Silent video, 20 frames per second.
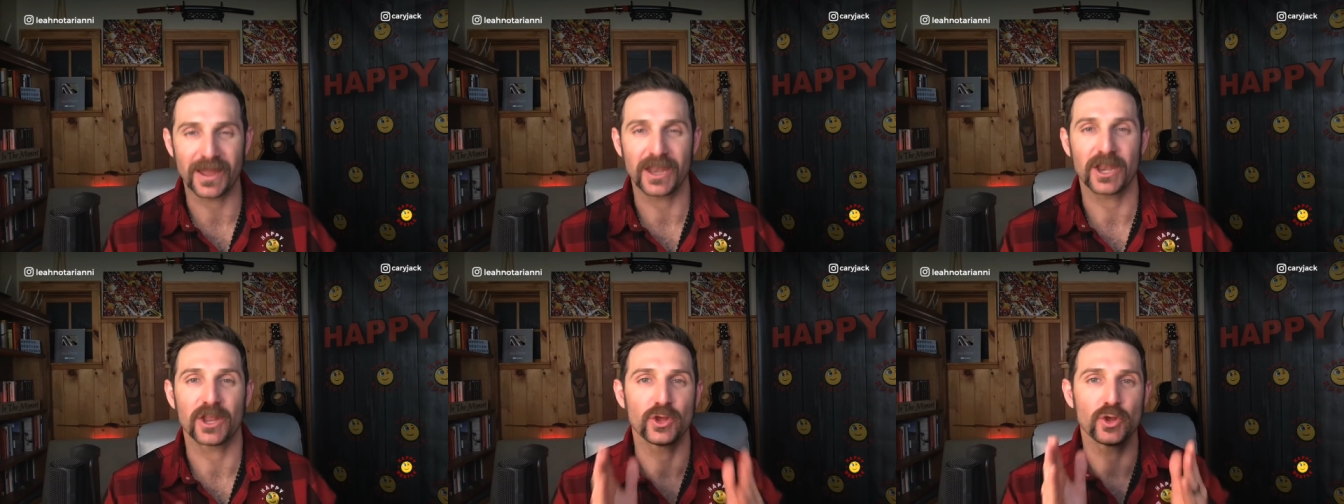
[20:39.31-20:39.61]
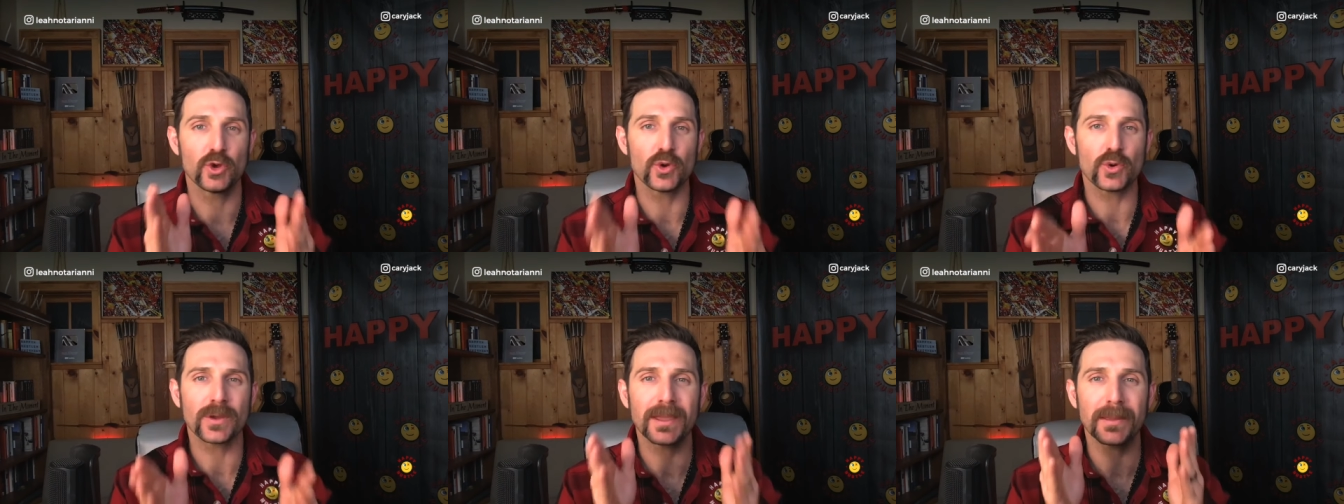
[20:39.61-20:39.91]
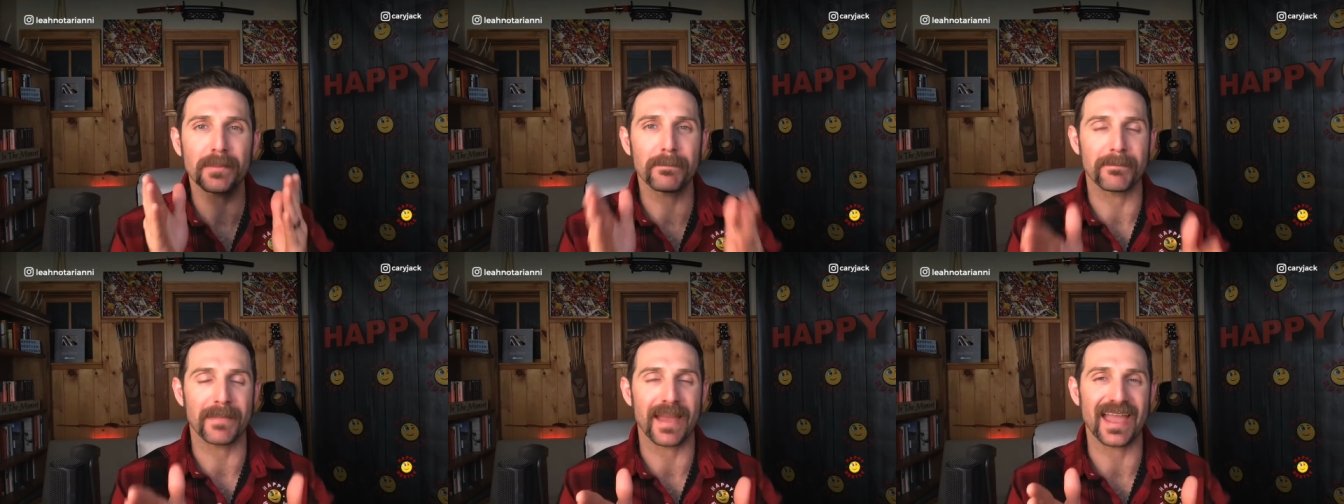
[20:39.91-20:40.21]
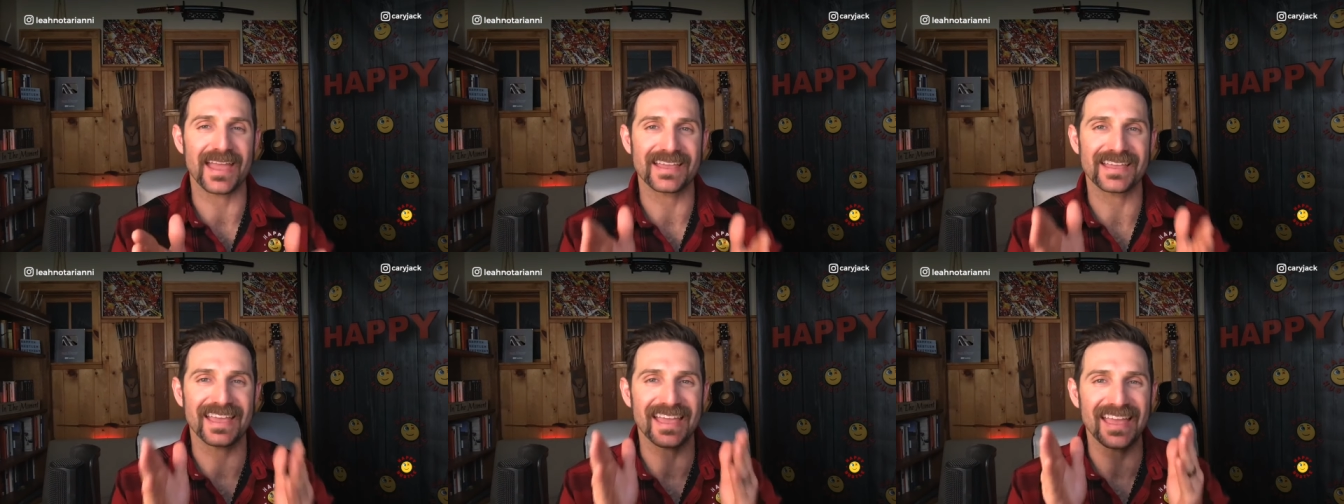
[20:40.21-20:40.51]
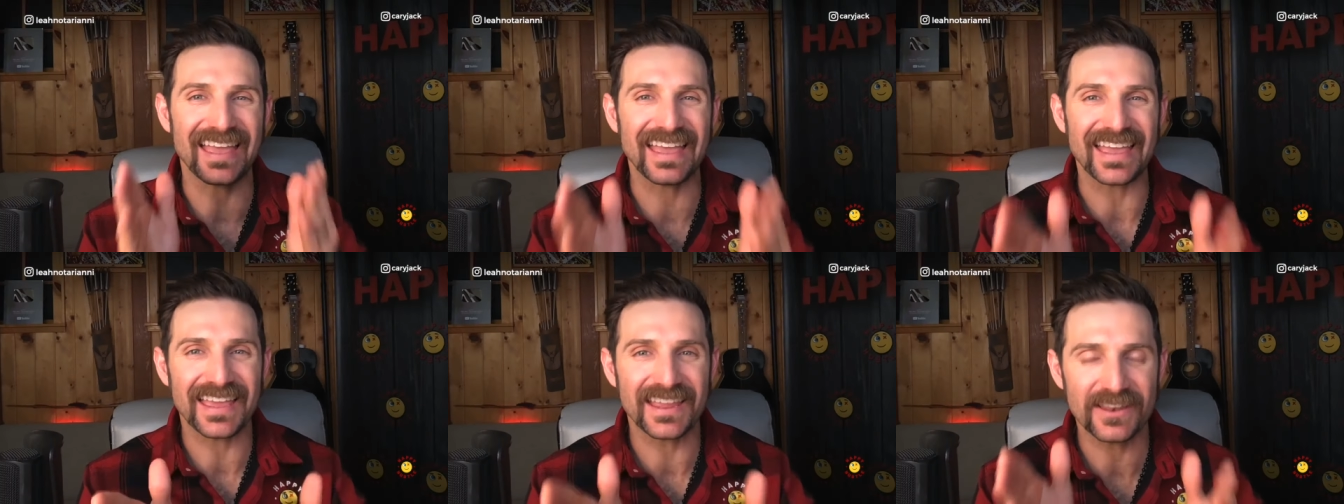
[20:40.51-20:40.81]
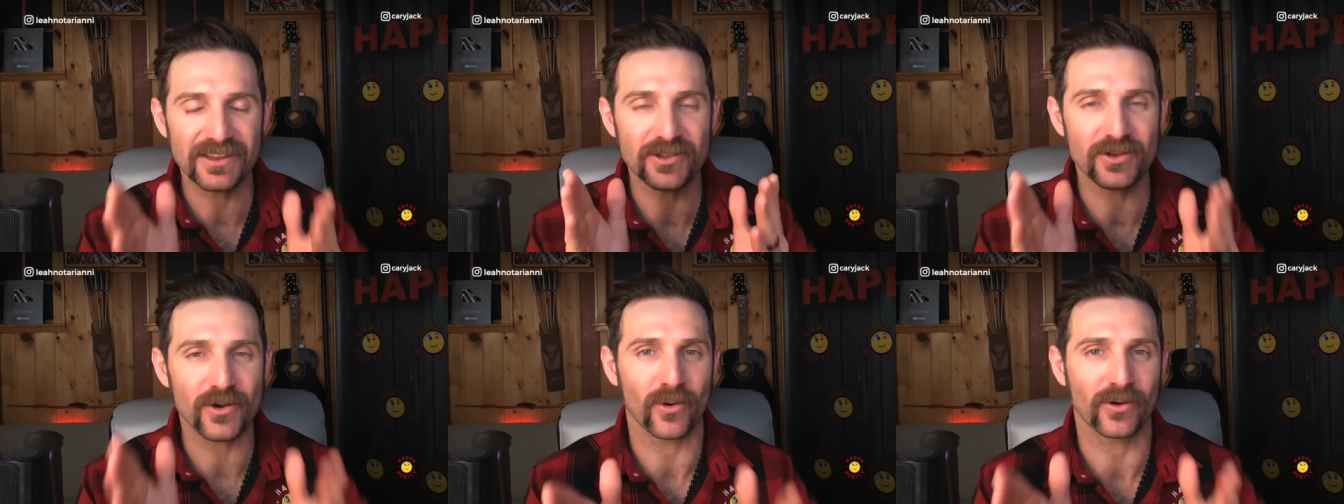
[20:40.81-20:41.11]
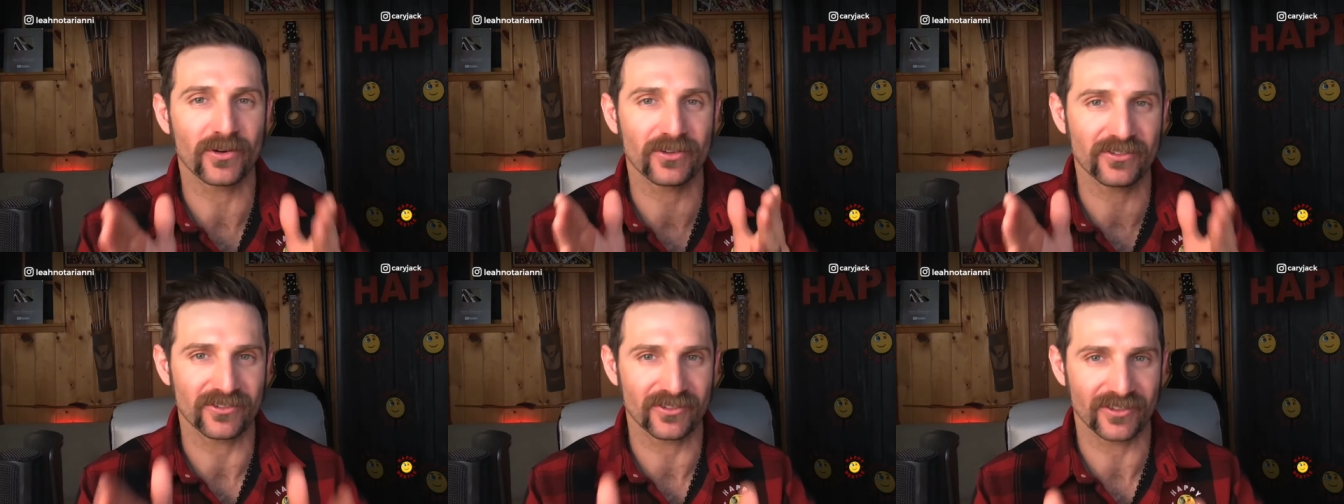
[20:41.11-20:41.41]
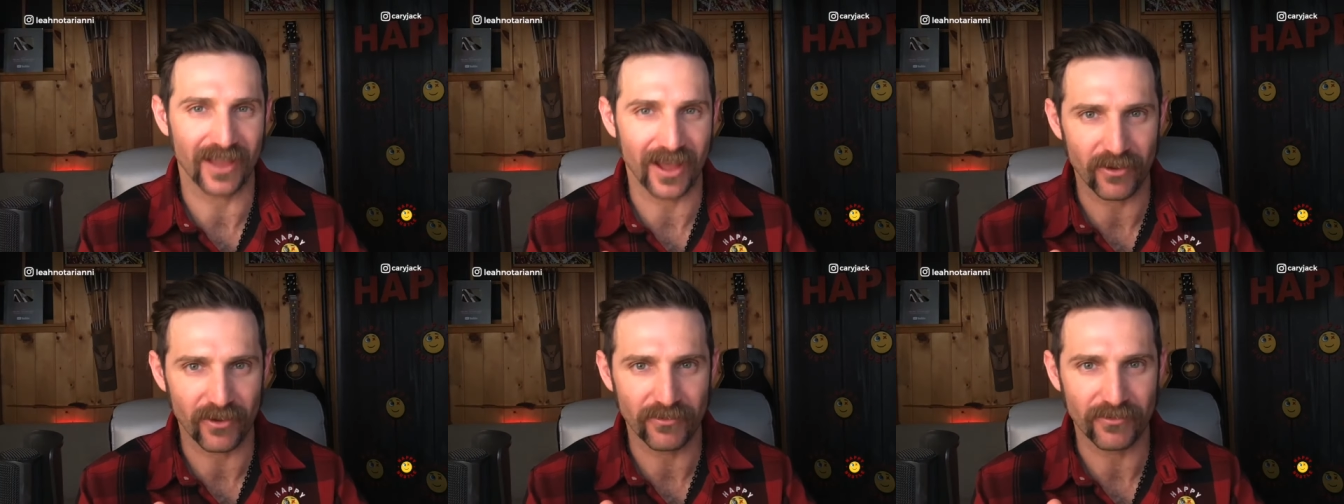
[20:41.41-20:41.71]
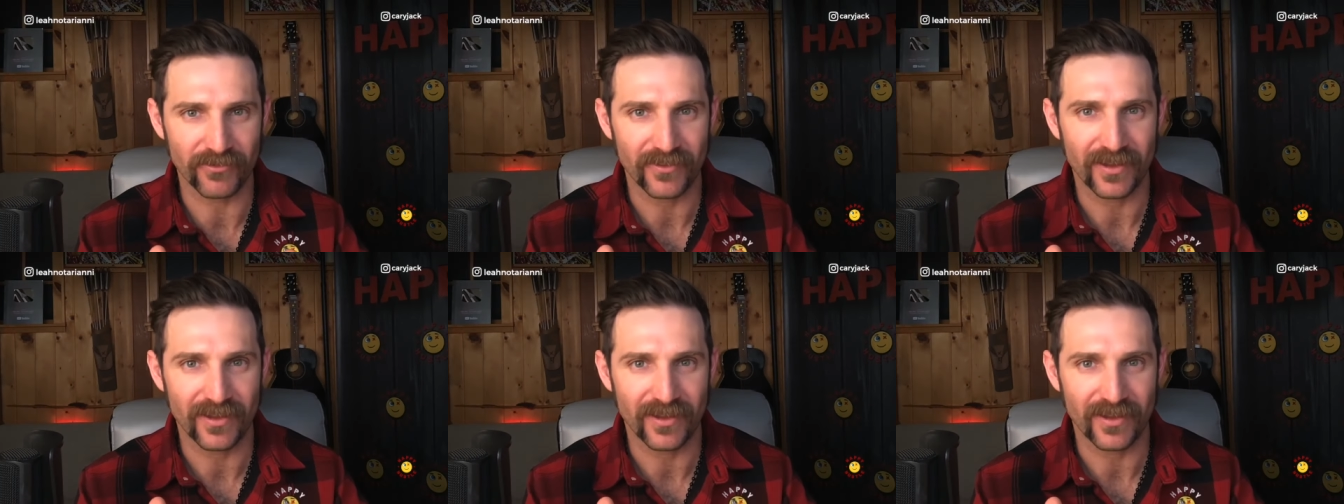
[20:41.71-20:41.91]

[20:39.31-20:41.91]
you can make in yourself